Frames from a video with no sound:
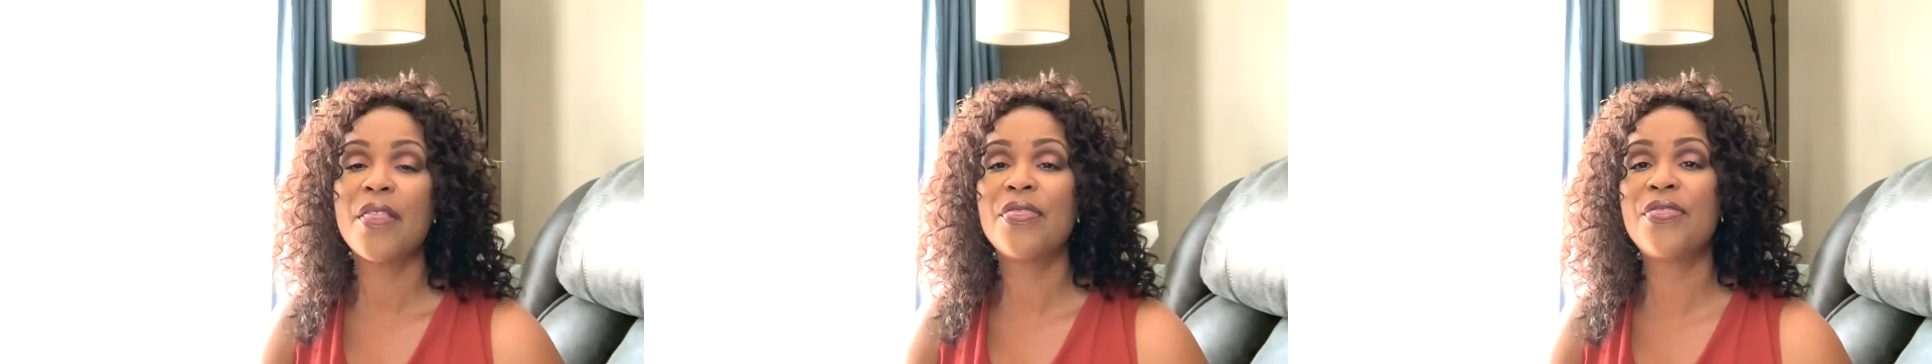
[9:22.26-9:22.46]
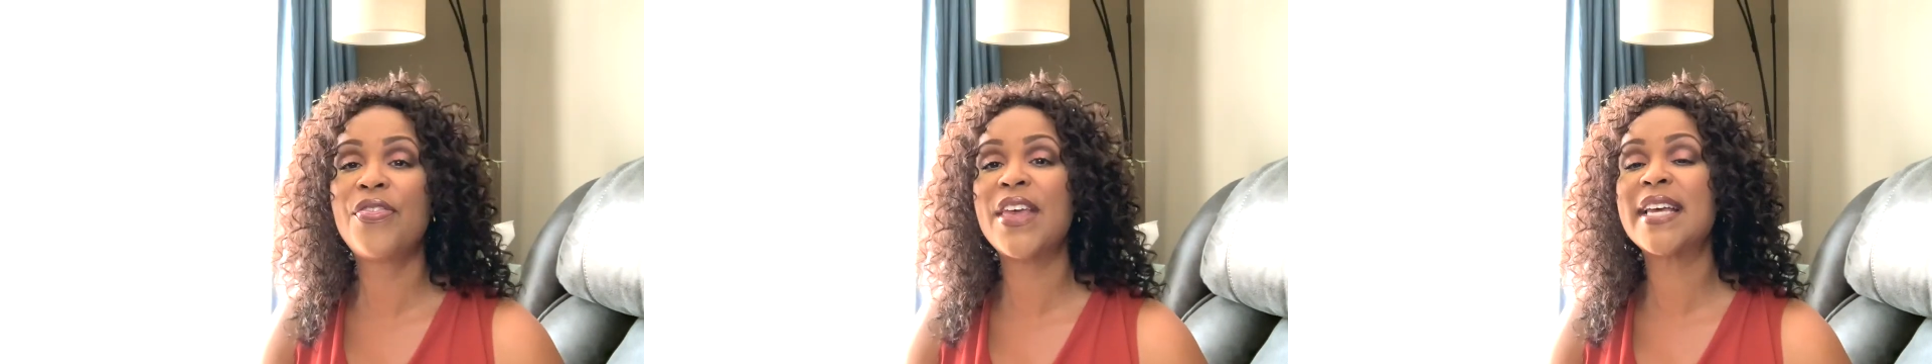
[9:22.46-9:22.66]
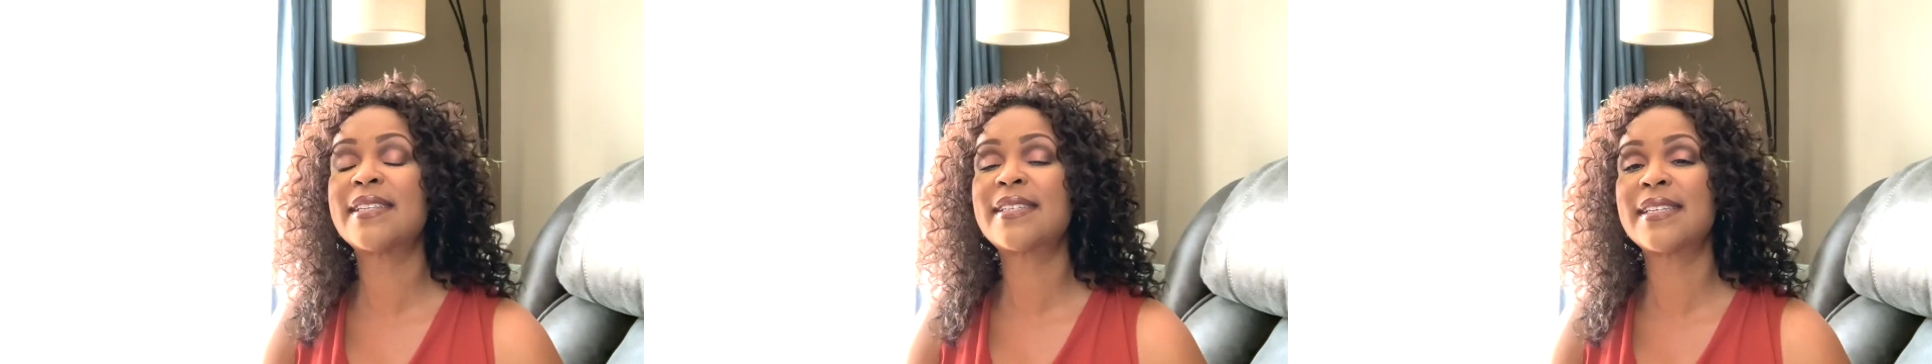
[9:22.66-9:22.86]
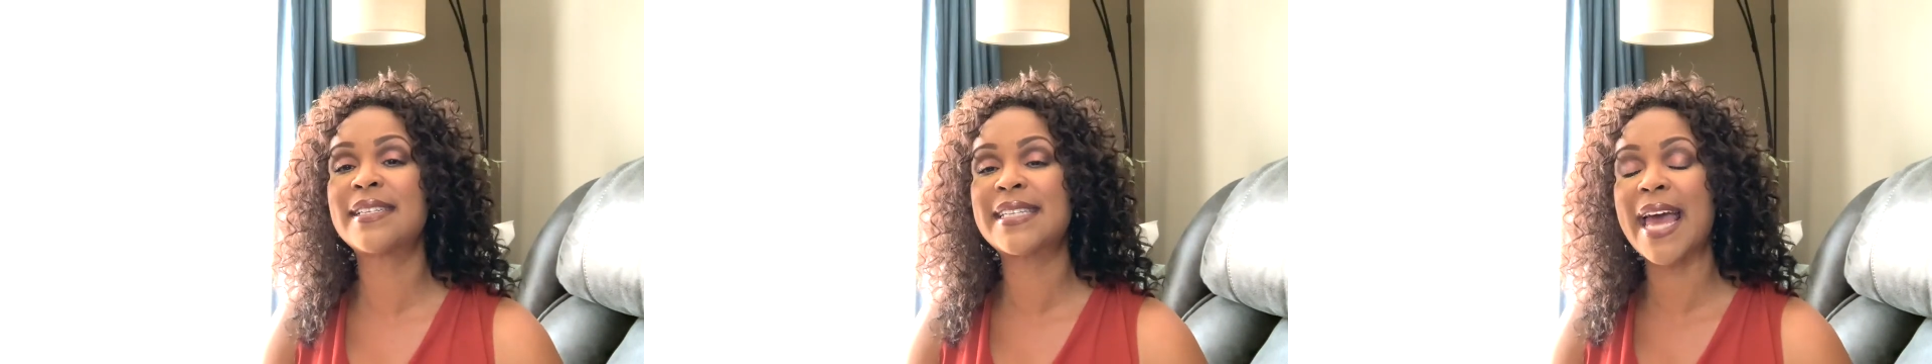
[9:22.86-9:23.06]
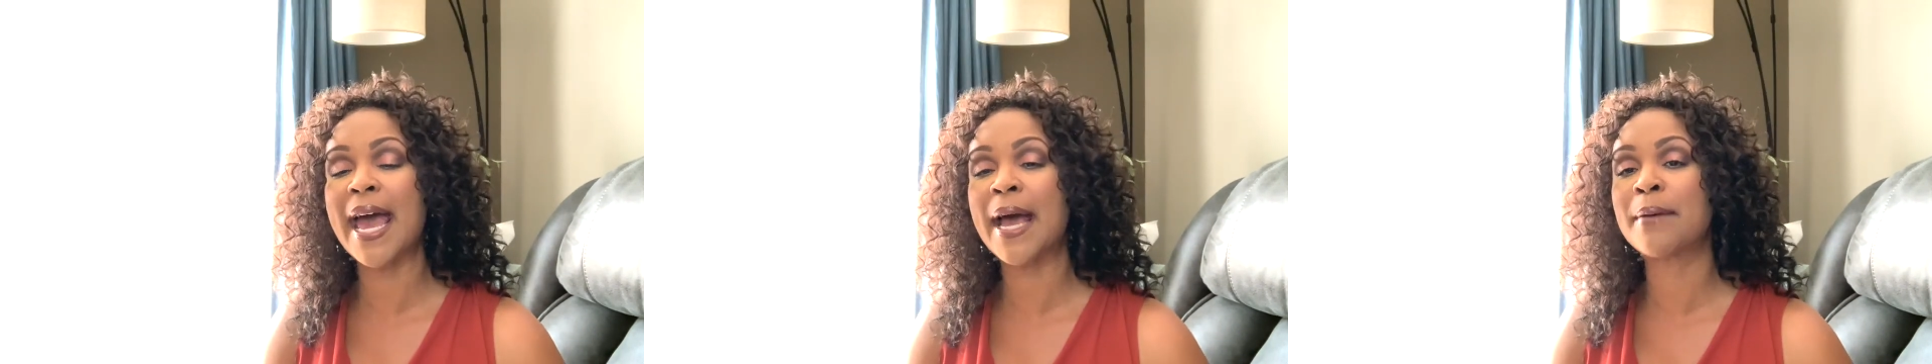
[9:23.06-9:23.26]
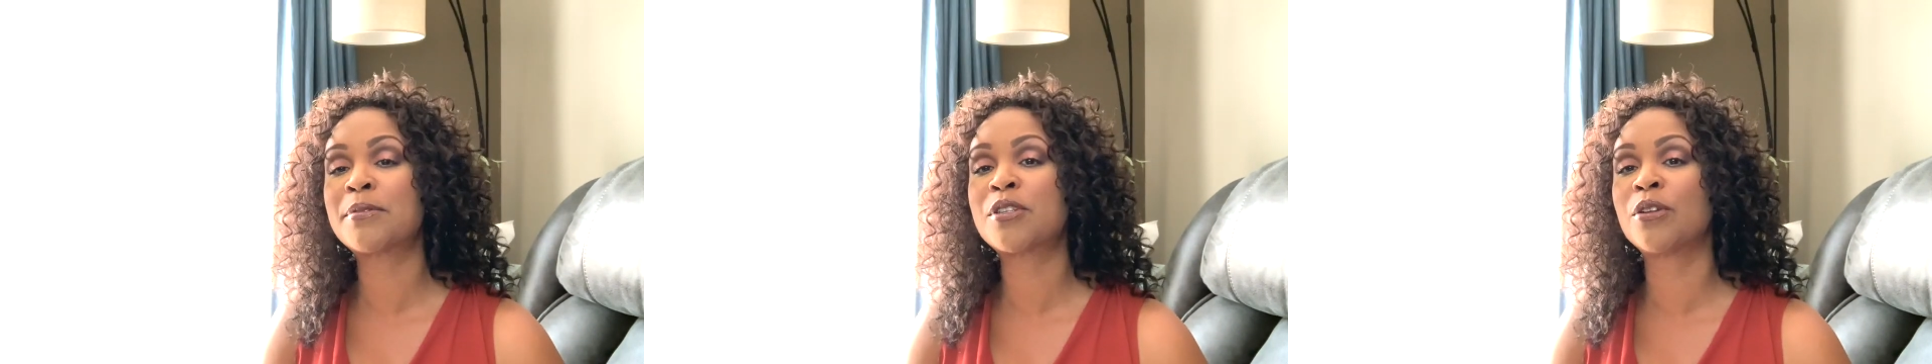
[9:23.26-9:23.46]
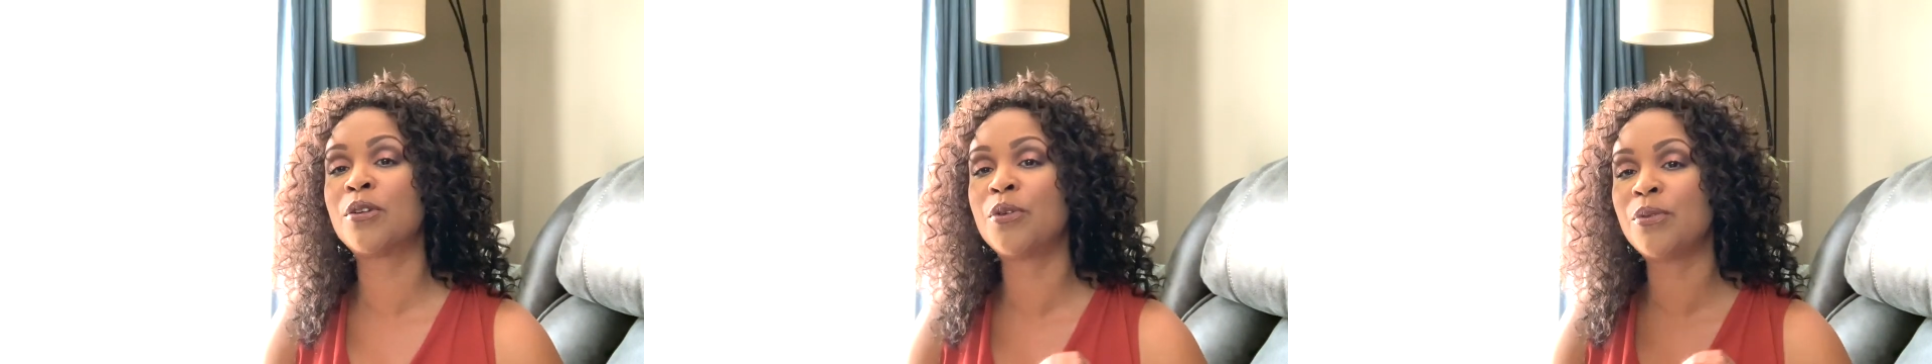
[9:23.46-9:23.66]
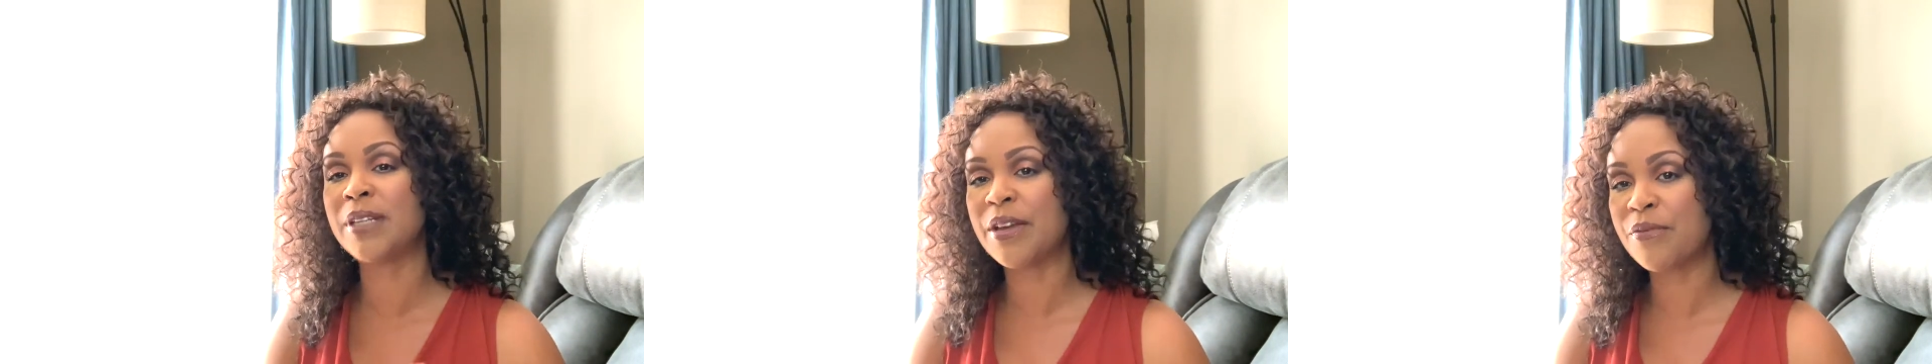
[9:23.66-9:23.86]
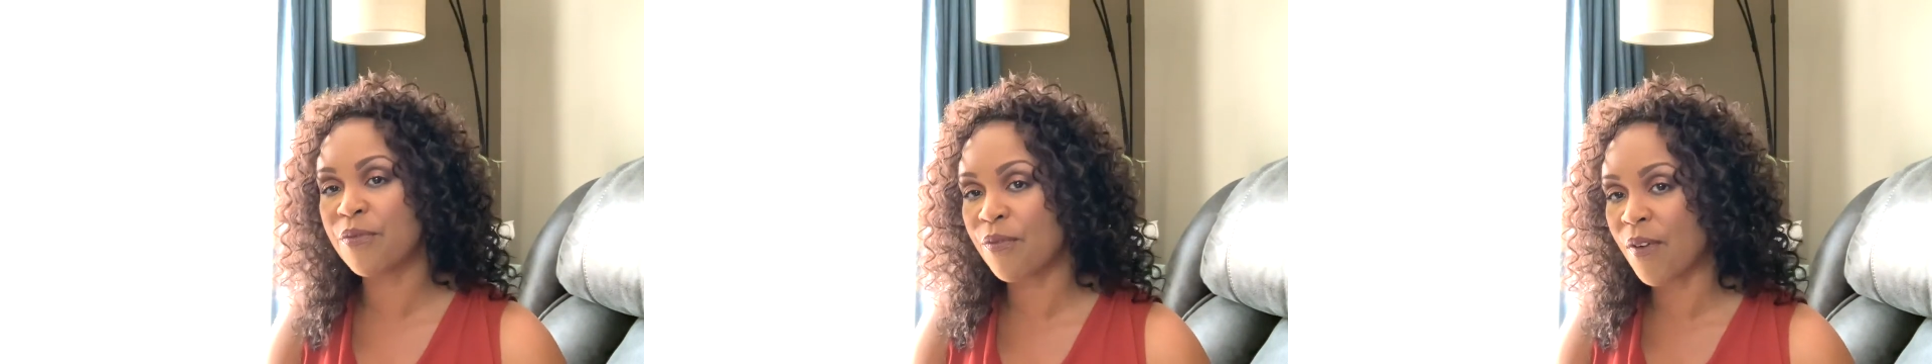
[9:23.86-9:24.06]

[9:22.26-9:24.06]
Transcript: This is absolutely